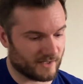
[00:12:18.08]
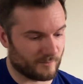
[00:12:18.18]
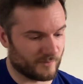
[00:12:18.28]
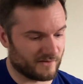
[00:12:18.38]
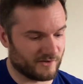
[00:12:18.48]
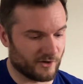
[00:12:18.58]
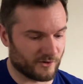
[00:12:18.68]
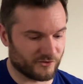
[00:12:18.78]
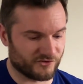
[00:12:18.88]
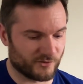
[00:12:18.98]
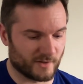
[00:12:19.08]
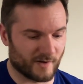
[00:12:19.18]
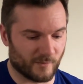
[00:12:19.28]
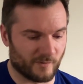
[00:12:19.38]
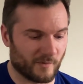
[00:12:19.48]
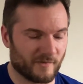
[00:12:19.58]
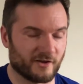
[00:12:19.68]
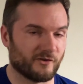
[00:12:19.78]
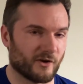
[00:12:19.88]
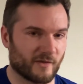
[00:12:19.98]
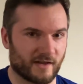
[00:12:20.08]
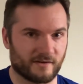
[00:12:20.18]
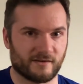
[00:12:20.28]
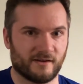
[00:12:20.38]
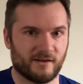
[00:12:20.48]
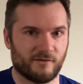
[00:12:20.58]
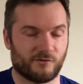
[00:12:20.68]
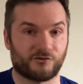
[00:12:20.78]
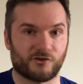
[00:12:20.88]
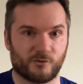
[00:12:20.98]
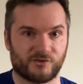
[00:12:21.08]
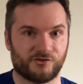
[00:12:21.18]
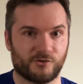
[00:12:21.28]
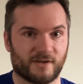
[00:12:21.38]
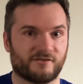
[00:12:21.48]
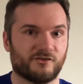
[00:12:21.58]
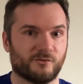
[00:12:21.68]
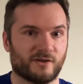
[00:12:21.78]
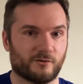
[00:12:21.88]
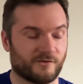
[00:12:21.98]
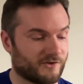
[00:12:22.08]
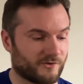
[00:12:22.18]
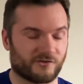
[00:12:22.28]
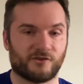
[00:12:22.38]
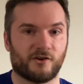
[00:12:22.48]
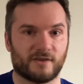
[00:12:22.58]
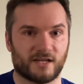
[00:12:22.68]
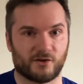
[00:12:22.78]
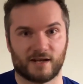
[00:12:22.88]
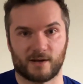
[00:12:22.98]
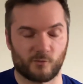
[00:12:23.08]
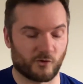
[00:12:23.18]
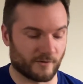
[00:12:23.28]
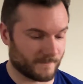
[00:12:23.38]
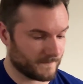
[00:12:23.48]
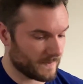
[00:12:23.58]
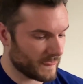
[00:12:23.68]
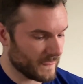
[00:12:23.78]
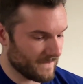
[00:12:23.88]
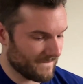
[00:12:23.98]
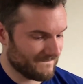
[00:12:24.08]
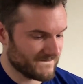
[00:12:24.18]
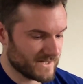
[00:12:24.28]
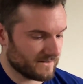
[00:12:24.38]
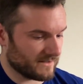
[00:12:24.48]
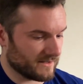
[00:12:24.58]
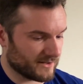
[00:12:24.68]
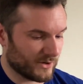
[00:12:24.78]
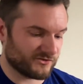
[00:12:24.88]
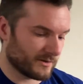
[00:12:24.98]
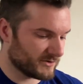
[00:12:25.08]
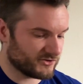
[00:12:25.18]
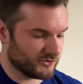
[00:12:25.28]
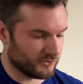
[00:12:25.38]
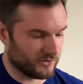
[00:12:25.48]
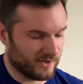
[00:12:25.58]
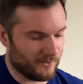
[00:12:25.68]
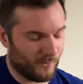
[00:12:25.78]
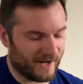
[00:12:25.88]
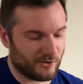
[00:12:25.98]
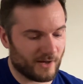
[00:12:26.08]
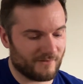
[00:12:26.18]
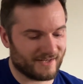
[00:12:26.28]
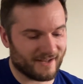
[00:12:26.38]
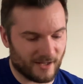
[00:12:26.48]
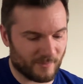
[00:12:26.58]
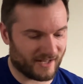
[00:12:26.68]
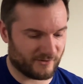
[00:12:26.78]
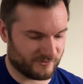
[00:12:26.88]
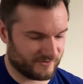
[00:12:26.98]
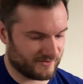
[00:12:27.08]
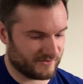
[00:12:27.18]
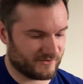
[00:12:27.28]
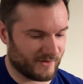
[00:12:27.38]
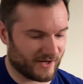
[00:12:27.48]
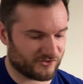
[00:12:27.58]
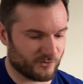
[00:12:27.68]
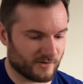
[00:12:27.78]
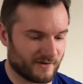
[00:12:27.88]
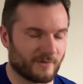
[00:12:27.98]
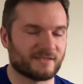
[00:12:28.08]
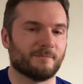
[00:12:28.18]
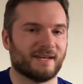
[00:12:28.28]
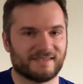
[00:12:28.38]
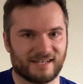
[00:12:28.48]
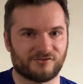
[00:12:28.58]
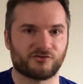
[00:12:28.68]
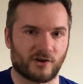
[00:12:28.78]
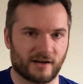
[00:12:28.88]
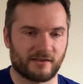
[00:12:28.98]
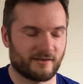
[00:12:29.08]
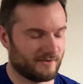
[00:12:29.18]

But if you're just doing the bare minimum, then you know that for sure what you're doing is too little. If you start to stall, then you can add more. Question number 2, why no heavy compounds / what if I want to maintain strength,